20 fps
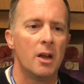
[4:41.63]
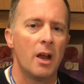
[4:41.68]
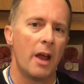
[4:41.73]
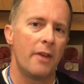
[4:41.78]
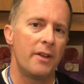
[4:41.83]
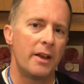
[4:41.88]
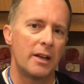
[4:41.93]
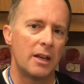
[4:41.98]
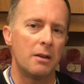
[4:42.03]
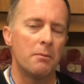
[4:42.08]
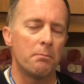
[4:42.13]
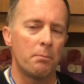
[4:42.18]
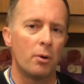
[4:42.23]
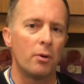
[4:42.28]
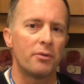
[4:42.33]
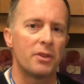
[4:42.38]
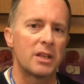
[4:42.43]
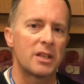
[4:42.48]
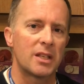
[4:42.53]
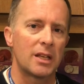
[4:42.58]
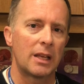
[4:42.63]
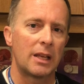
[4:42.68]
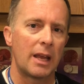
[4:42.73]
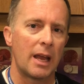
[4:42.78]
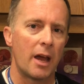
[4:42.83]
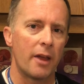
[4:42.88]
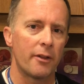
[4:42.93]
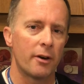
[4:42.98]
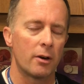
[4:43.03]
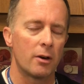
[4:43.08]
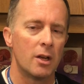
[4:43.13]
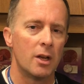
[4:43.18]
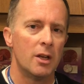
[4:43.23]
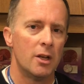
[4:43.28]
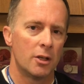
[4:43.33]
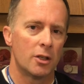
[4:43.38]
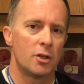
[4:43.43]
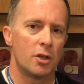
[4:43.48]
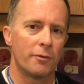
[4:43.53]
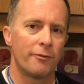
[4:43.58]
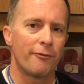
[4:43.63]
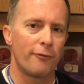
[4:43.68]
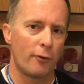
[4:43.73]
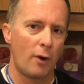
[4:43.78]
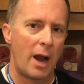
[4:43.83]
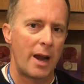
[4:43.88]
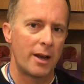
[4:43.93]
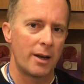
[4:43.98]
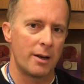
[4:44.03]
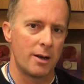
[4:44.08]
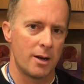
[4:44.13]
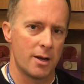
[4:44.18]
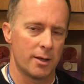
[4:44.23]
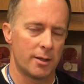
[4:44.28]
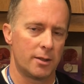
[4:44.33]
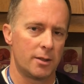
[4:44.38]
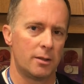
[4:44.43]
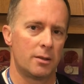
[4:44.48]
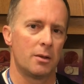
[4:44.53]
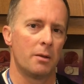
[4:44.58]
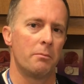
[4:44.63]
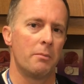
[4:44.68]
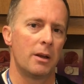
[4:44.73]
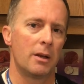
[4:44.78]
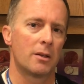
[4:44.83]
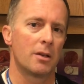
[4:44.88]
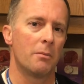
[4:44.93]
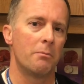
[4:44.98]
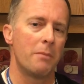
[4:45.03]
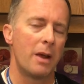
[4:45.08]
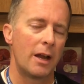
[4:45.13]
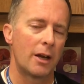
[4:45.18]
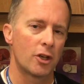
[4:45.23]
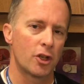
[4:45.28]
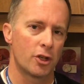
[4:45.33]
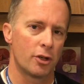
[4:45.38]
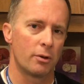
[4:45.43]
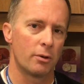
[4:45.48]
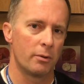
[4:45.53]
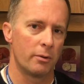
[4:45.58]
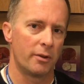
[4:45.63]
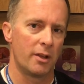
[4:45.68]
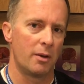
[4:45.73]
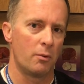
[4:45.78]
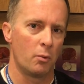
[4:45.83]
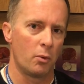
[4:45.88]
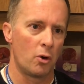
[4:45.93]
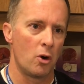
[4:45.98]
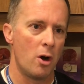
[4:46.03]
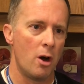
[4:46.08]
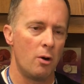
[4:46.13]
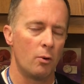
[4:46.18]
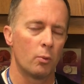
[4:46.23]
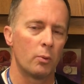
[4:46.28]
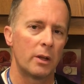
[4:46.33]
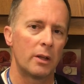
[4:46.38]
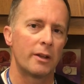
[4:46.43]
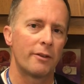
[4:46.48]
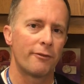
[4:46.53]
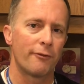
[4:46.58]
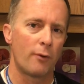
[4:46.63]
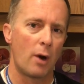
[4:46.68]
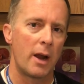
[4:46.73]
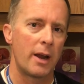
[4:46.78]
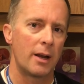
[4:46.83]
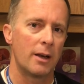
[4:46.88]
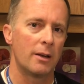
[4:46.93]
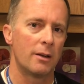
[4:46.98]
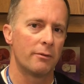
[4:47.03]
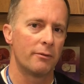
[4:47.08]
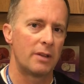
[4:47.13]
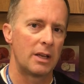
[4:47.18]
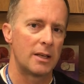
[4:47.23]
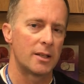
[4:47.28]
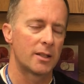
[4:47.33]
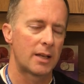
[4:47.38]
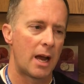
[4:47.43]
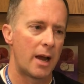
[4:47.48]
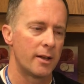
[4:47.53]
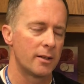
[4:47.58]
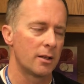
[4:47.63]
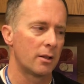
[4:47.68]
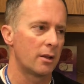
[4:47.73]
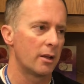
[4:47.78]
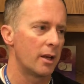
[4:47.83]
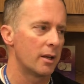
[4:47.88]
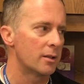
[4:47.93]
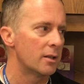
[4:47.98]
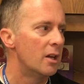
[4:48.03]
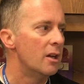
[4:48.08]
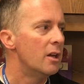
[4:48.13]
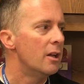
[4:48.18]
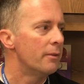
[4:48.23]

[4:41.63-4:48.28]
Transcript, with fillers: And they didn't put this together to frighten us, to, ma to make sure that we're all really frightened of these kinds of things.